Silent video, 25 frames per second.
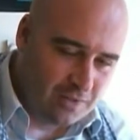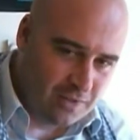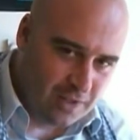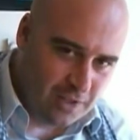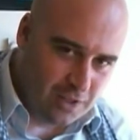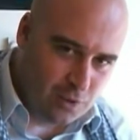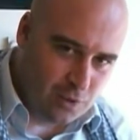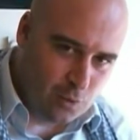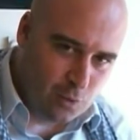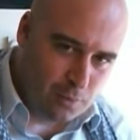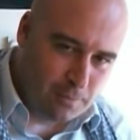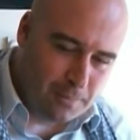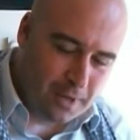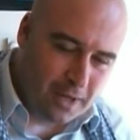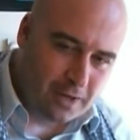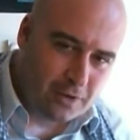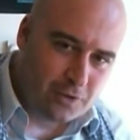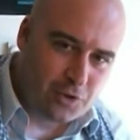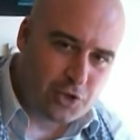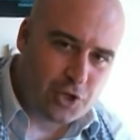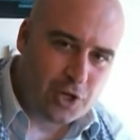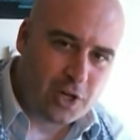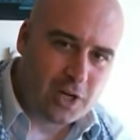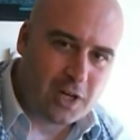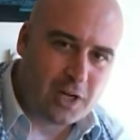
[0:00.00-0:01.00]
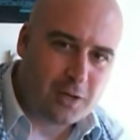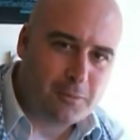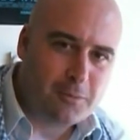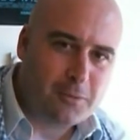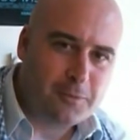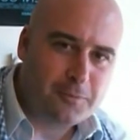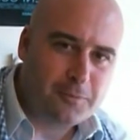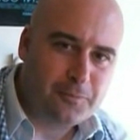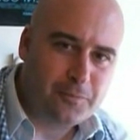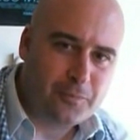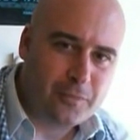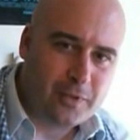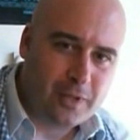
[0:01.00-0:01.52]
They do a better
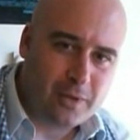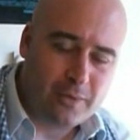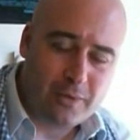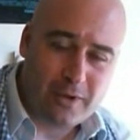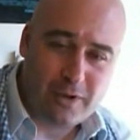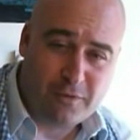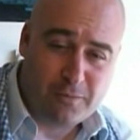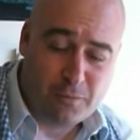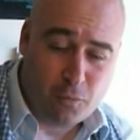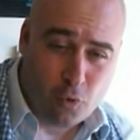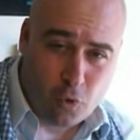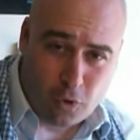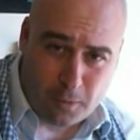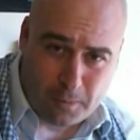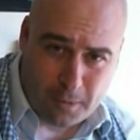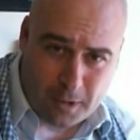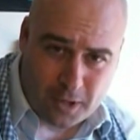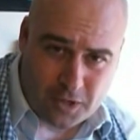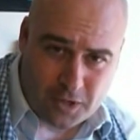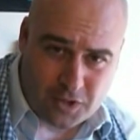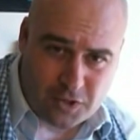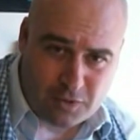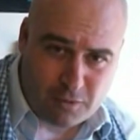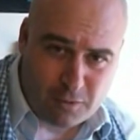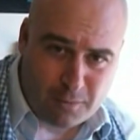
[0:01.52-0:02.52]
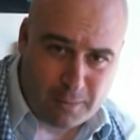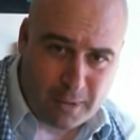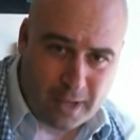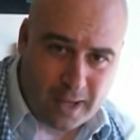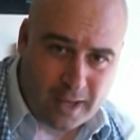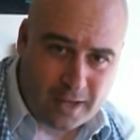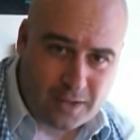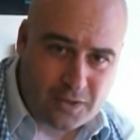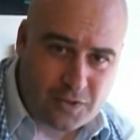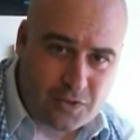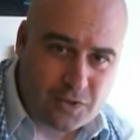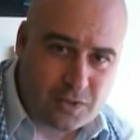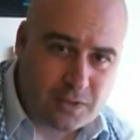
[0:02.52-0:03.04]
job, they would have more positive
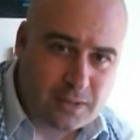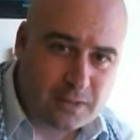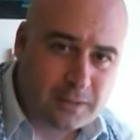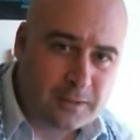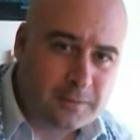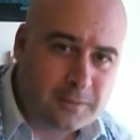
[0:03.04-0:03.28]
impacts